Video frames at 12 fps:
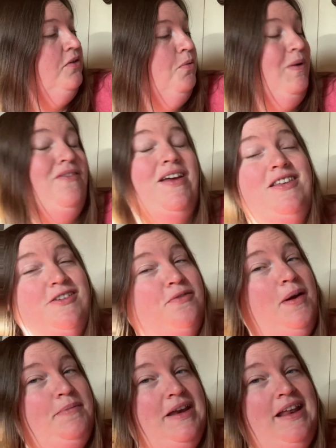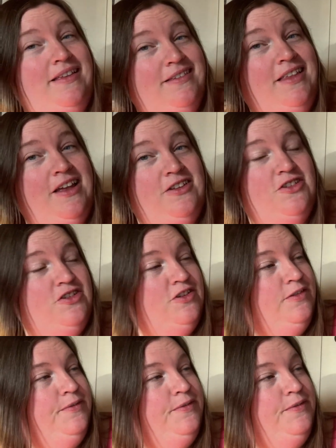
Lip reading: We've interrupted his lunch.